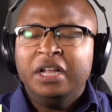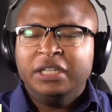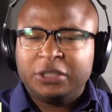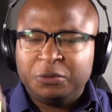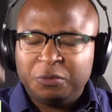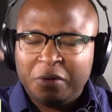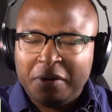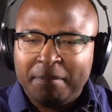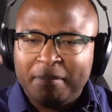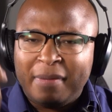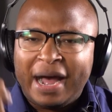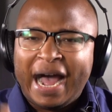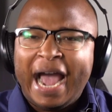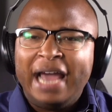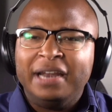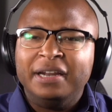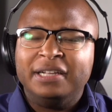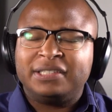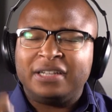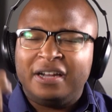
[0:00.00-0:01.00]
to
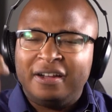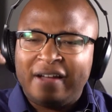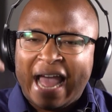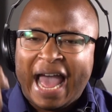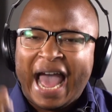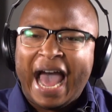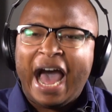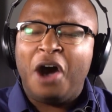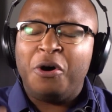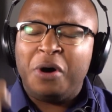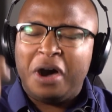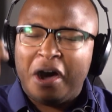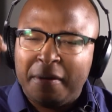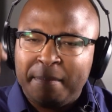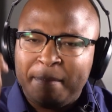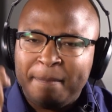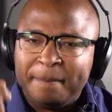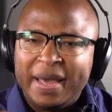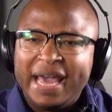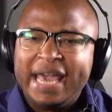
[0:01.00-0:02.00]
remind us of how
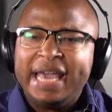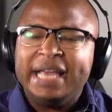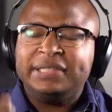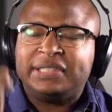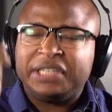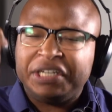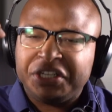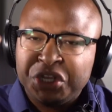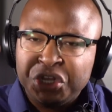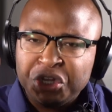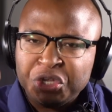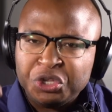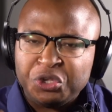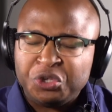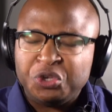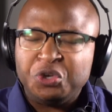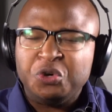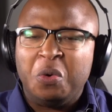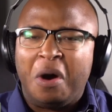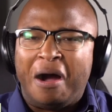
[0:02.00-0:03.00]
amazing
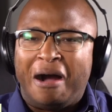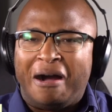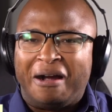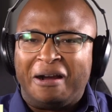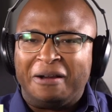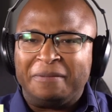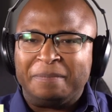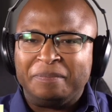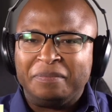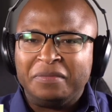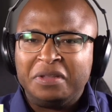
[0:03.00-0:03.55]
you are.